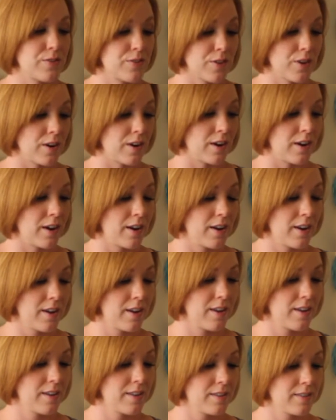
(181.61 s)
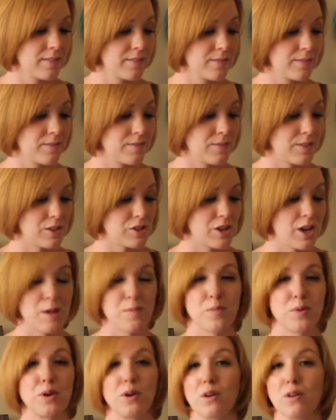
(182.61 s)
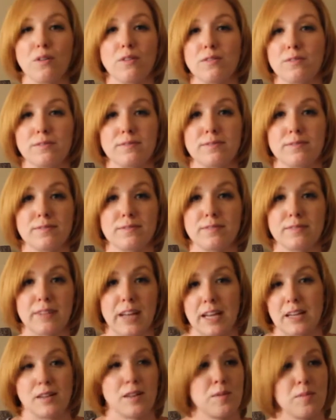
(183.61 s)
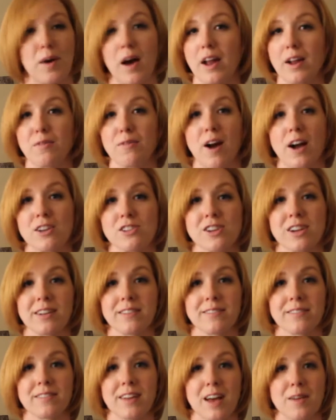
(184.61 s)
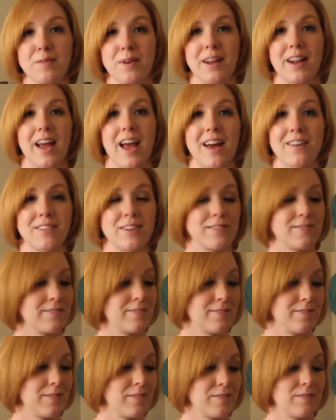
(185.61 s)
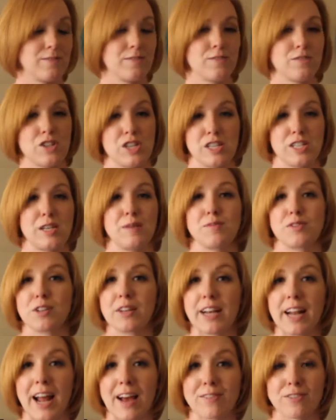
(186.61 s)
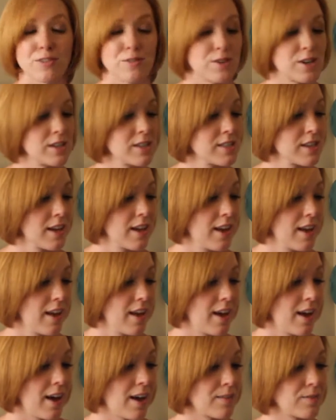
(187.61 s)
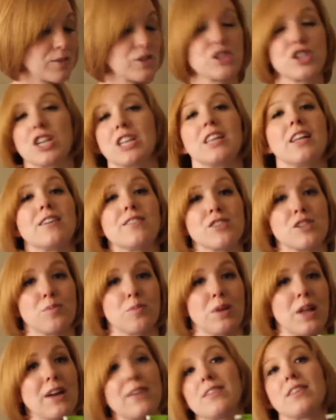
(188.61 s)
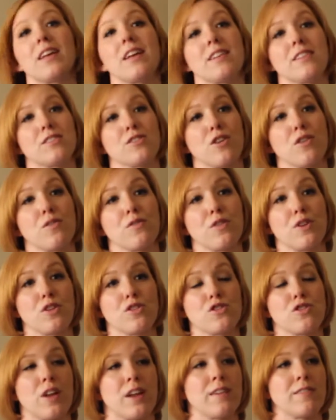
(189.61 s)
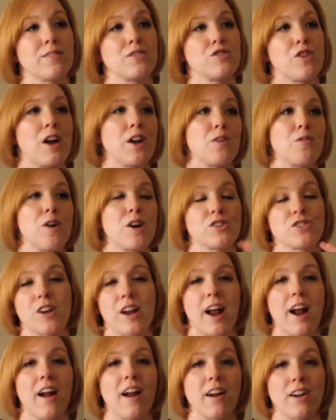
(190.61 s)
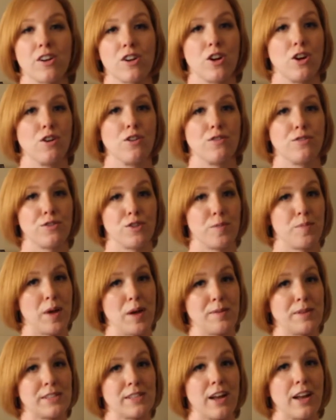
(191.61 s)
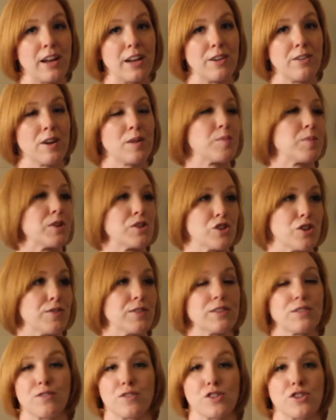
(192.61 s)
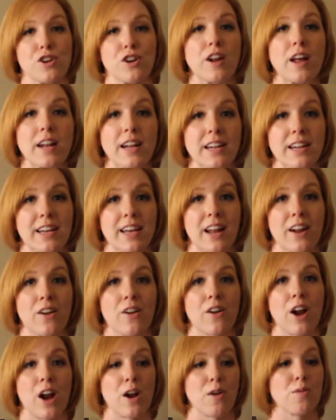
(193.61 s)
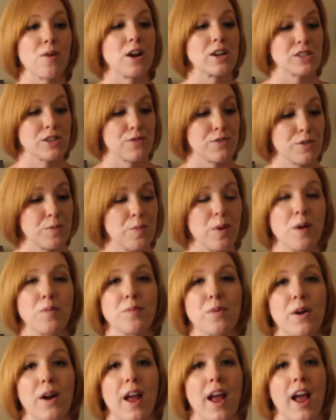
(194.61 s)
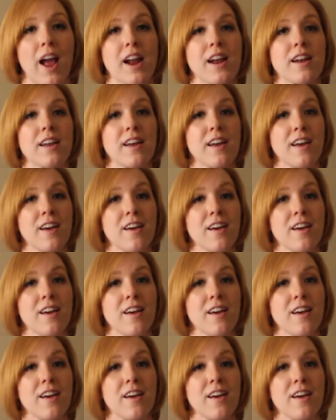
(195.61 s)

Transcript: for the shampoo and the body washing. I mean, she seems clean afterwards. She loves to play with it, so if you're like trying to wash her hair, I don't know if your baby's not into it, but Jovi's for sure not into getting her hair washed. If you pump her hand